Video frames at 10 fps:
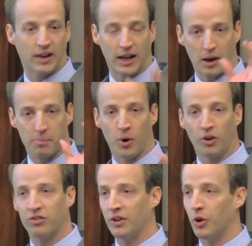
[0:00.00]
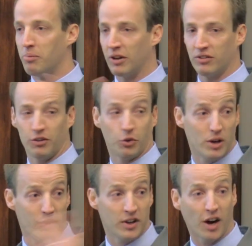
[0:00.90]
that a person or a business or
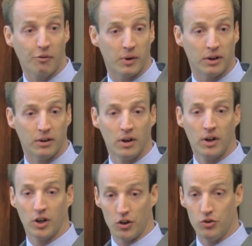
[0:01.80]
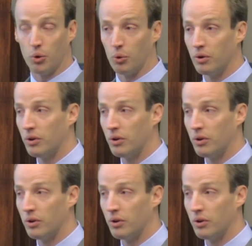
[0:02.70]
even the government could do.